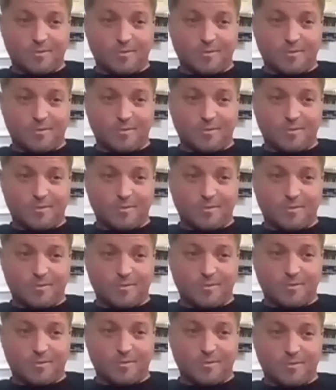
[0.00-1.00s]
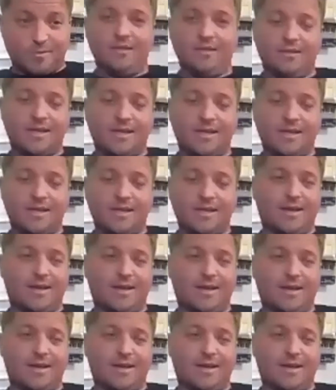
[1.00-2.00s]
dressed up as a Mopar
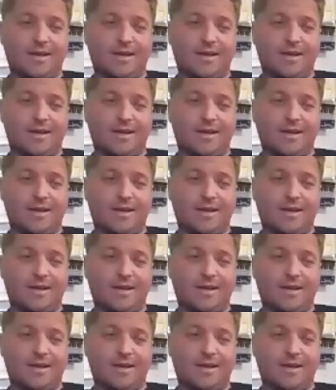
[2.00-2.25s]
employee.